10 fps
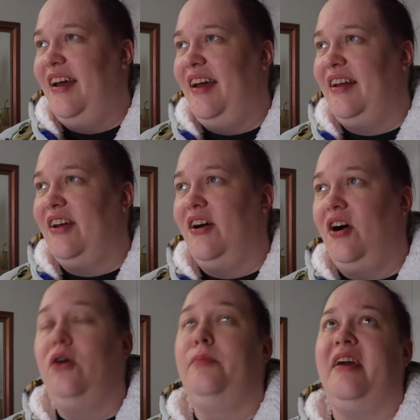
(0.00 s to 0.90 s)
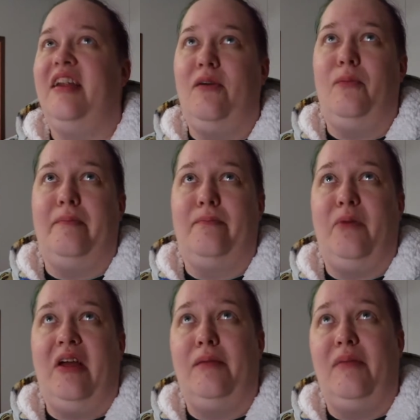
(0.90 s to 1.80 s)
in a oh pity
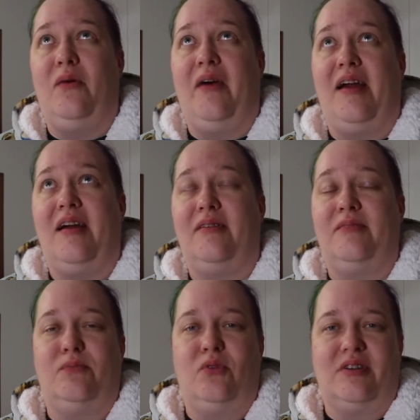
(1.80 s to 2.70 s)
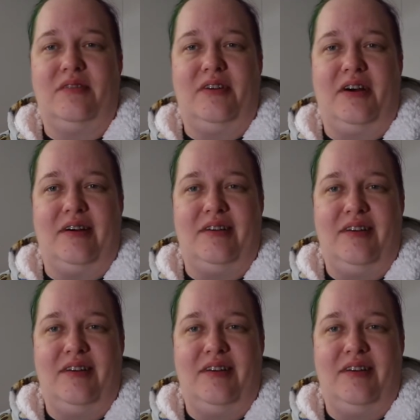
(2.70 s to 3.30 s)
me way, more of a